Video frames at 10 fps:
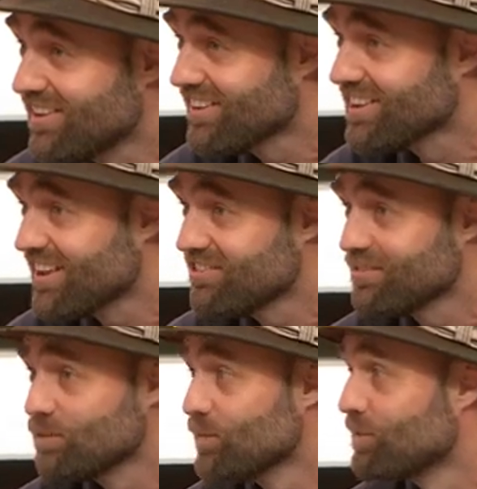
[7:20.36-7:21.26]
Kong
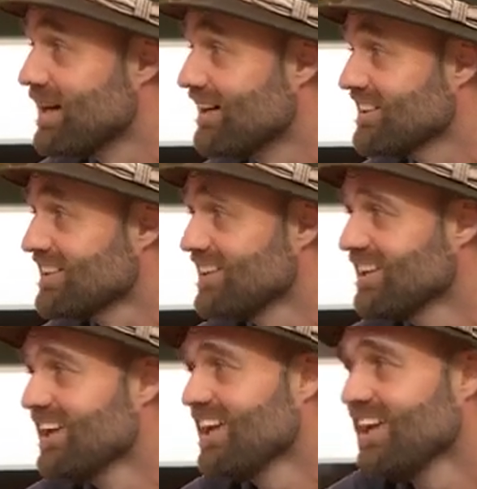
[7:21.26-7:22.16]
unless we were married.
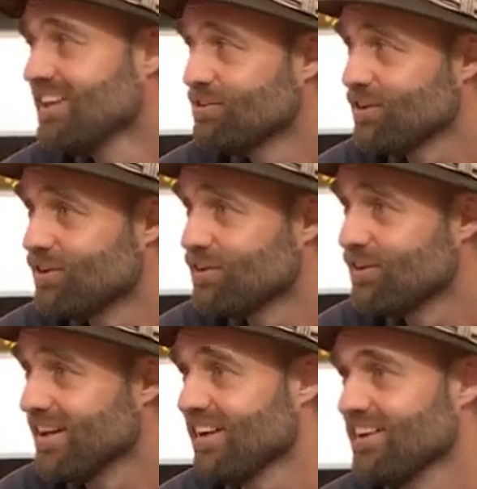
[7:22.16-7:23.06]

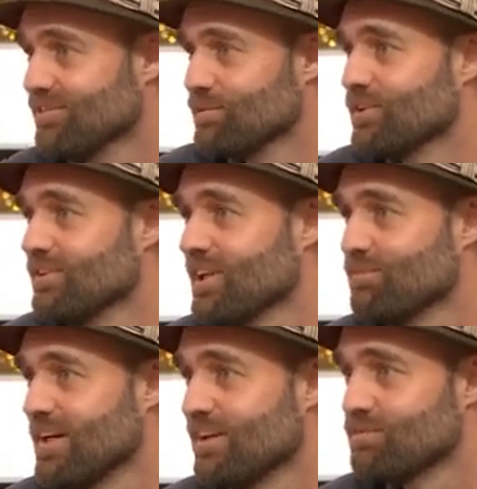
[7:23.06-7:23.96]
So, we couldn't
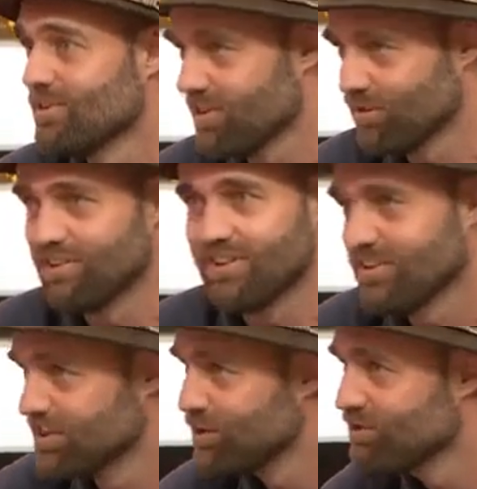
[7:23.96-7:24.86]
get married because I was in
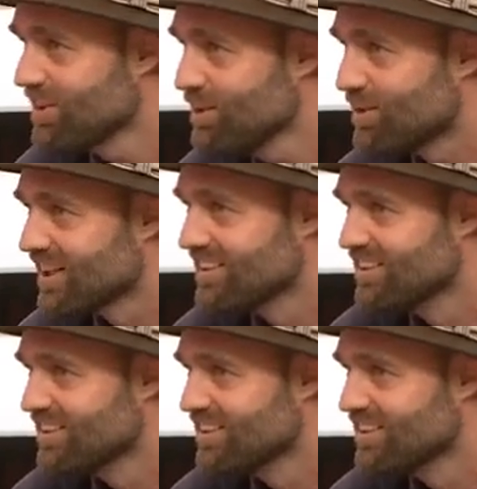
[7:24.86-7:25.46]
Hong Kong. She was in Denmark.